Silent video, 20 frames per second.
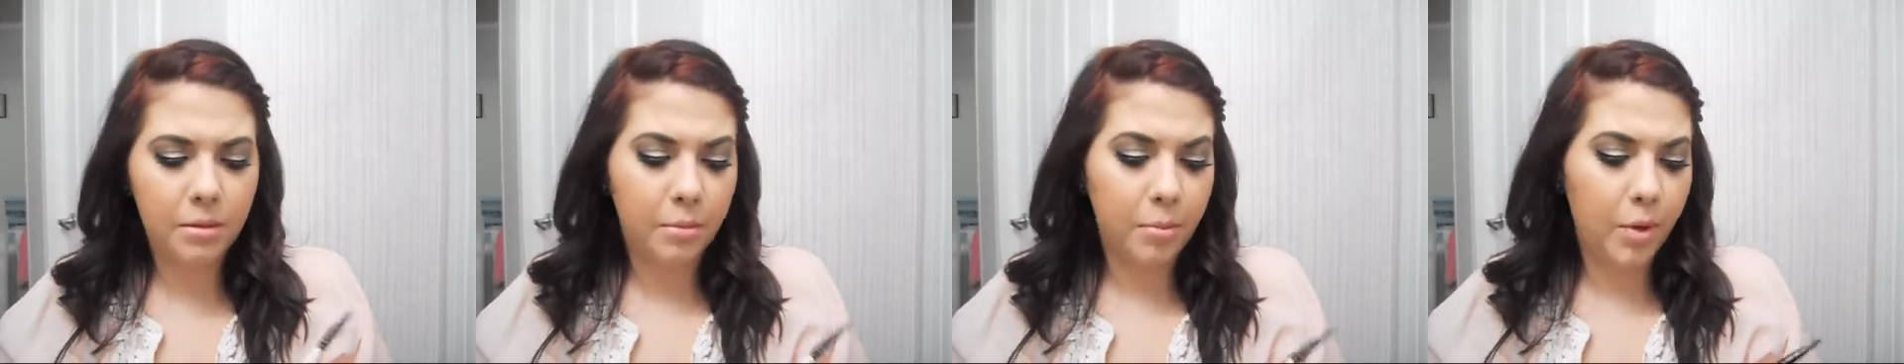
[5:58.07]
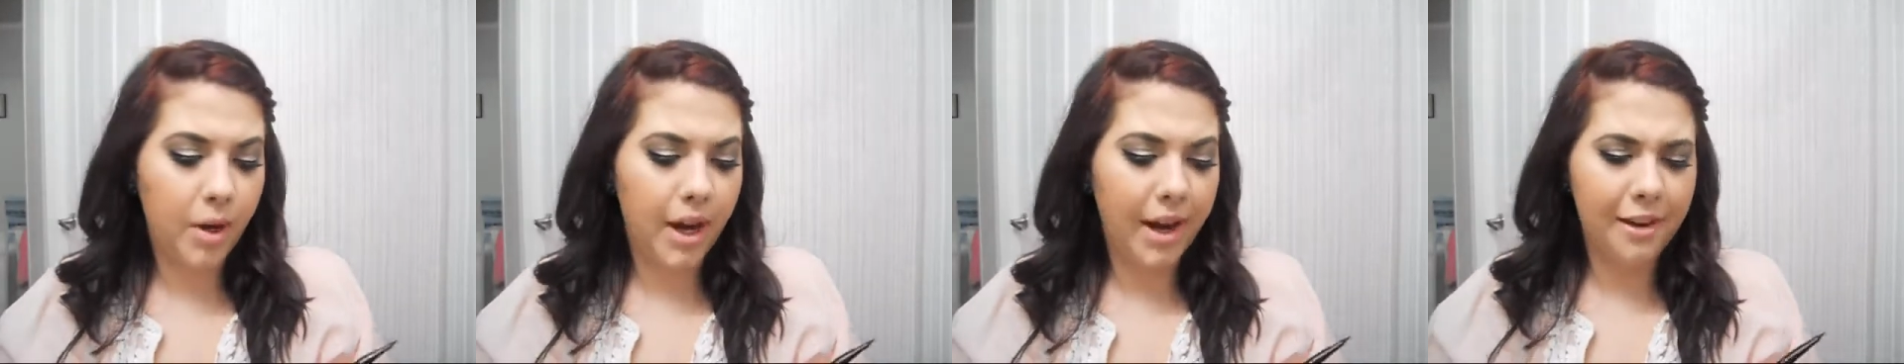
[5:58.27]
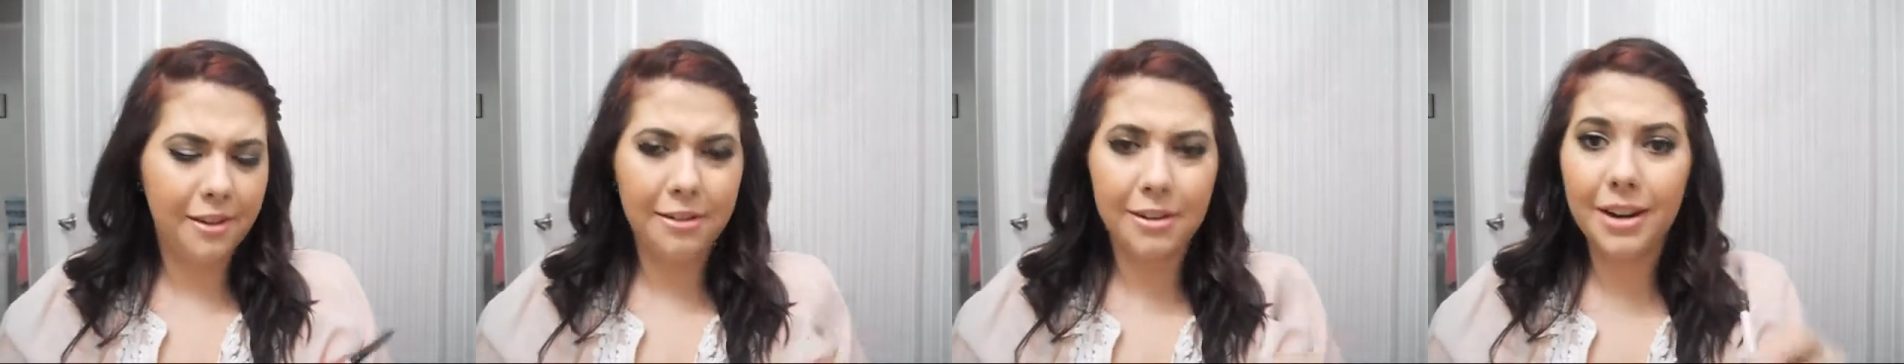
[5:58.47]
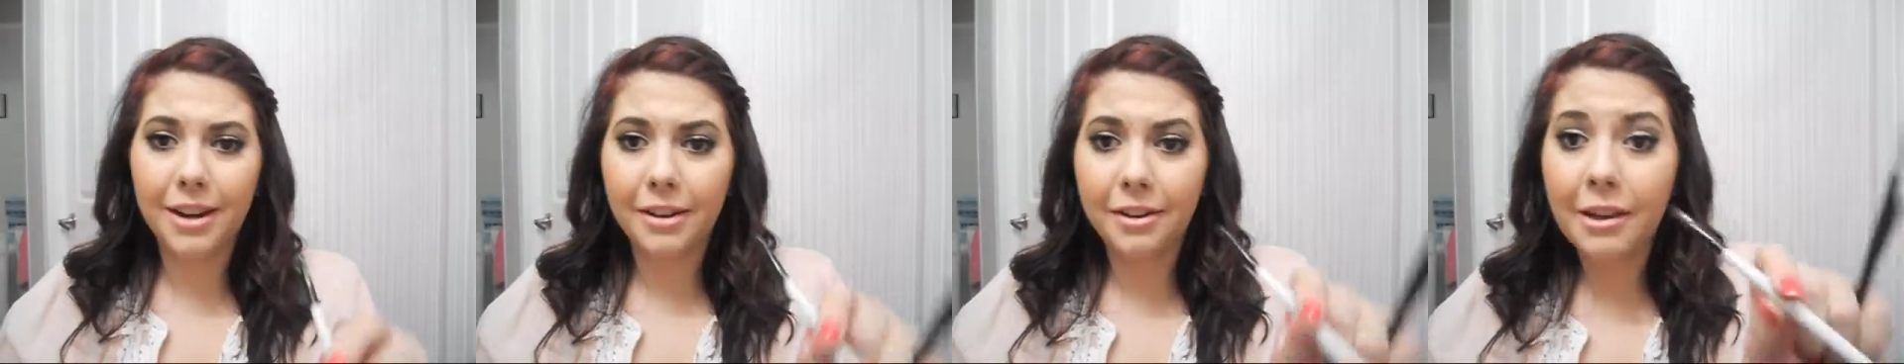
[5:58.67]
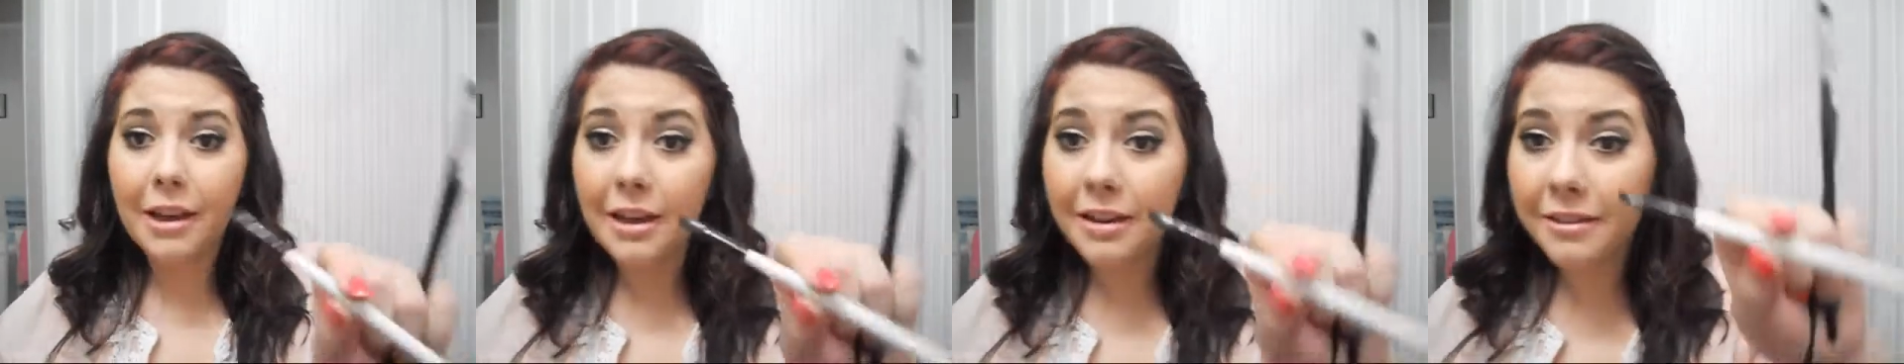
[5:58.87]
brand
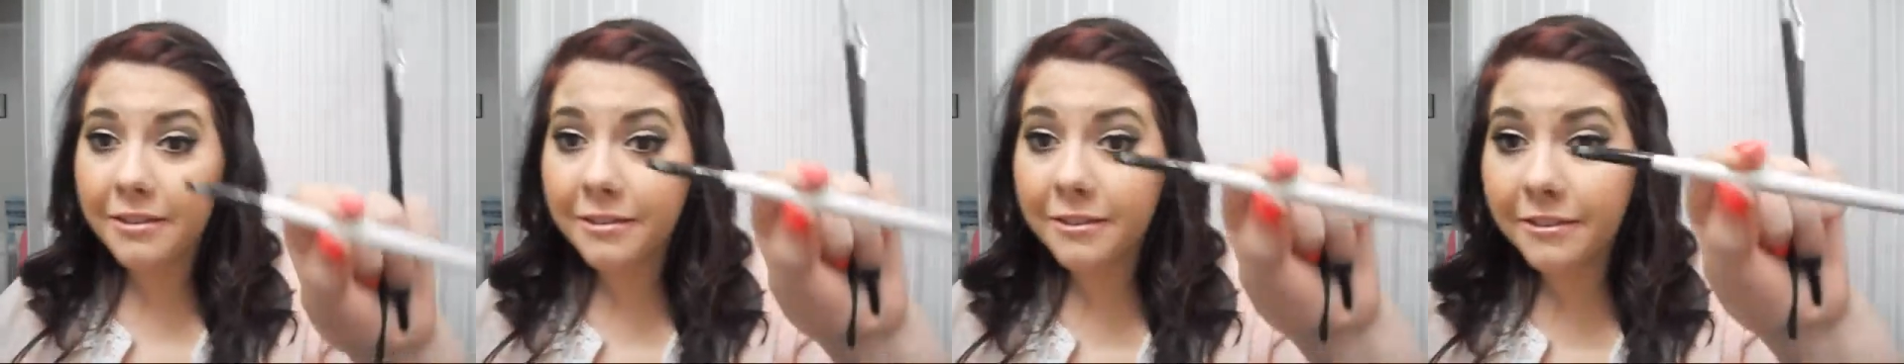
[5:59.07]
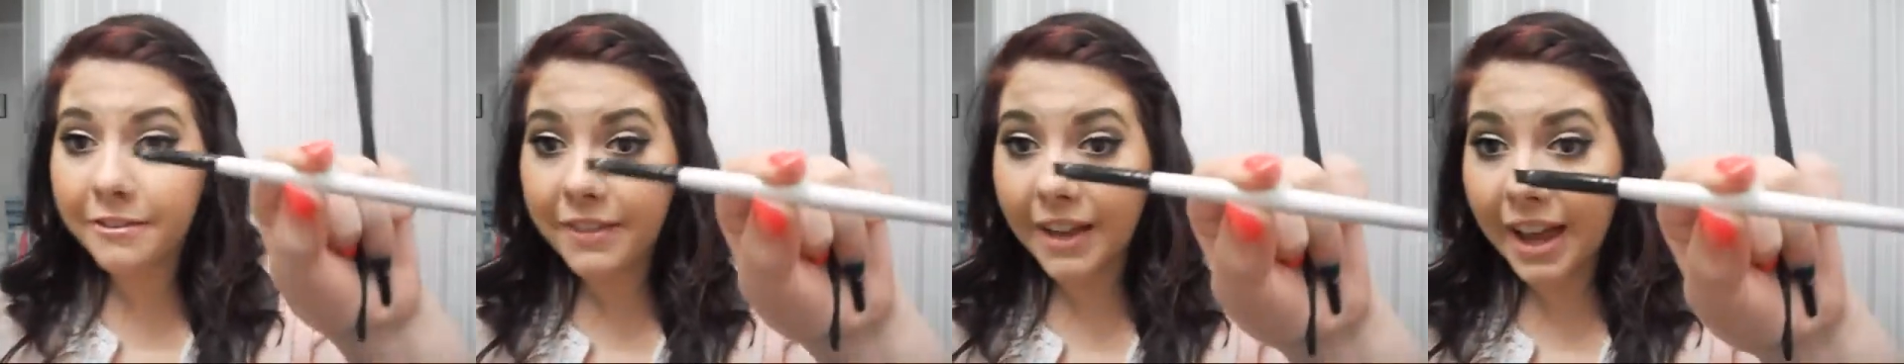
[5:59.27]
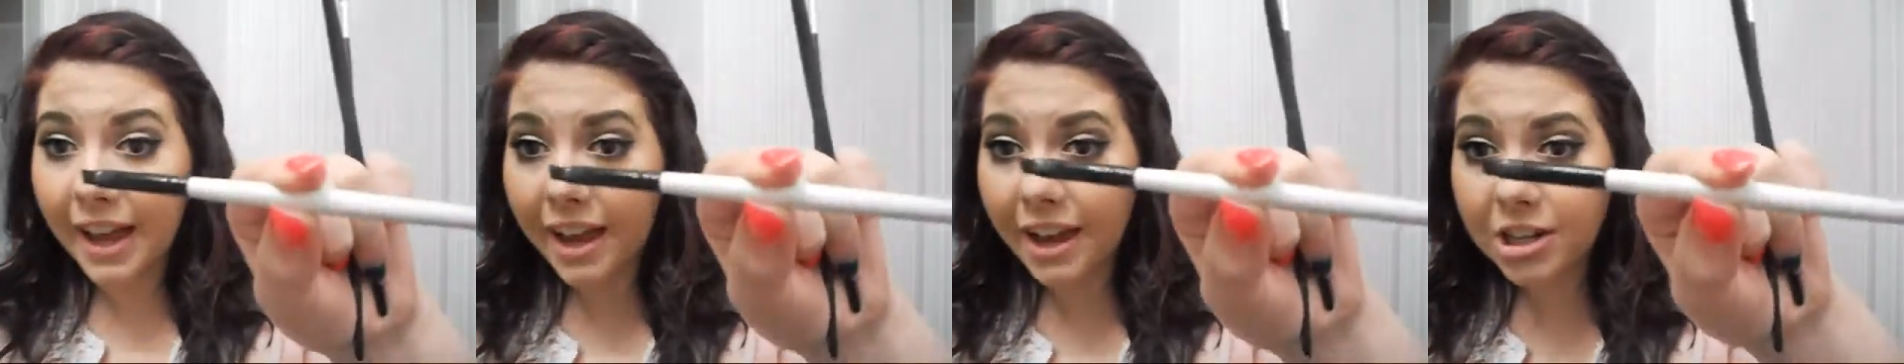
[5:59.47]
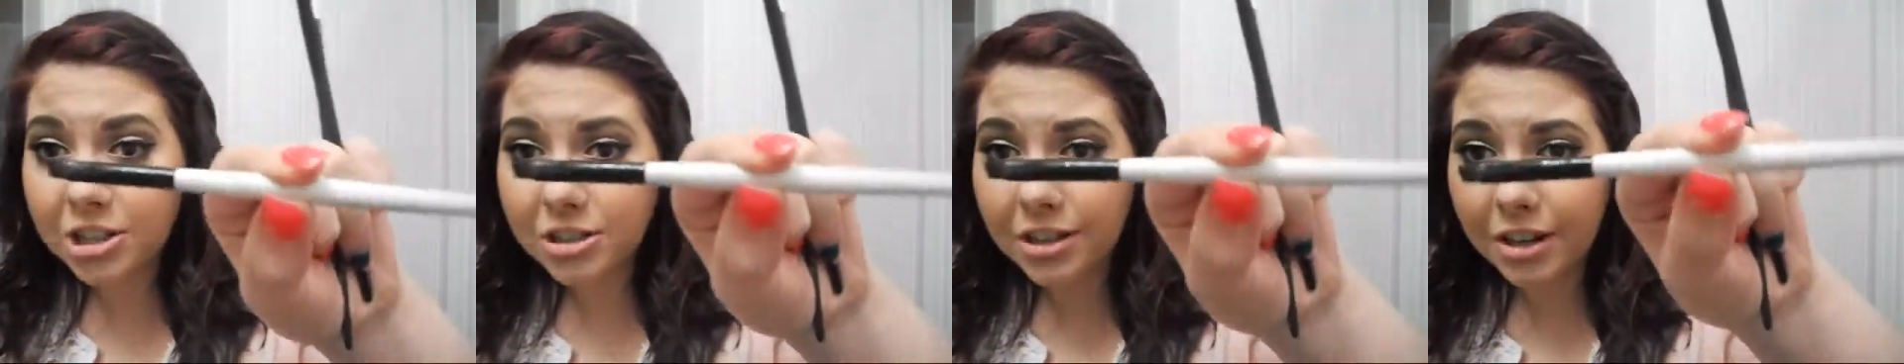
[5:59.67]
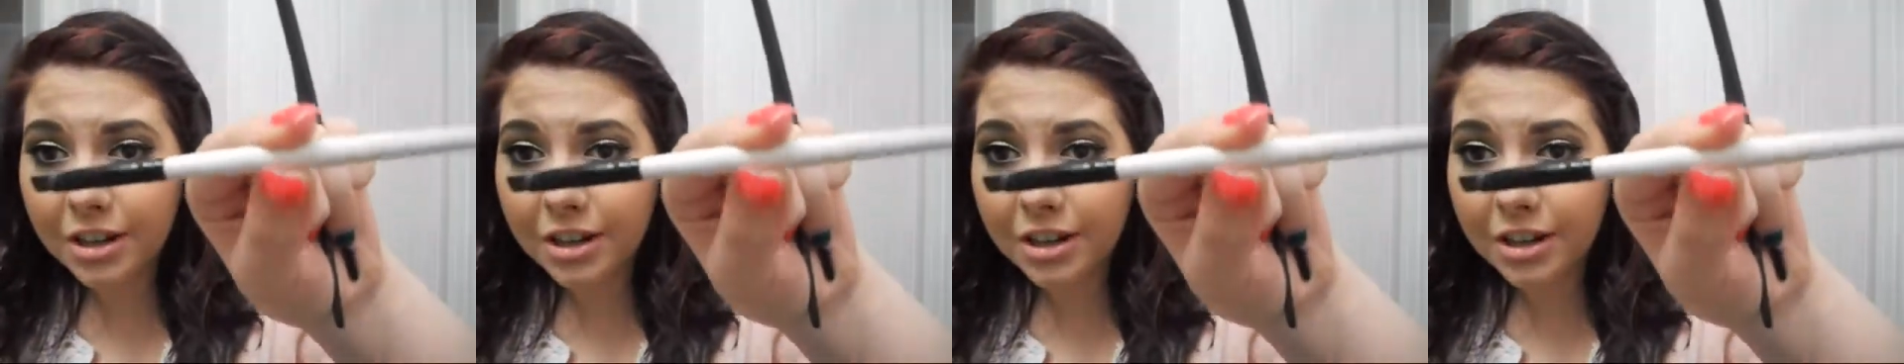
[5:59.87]
Fash.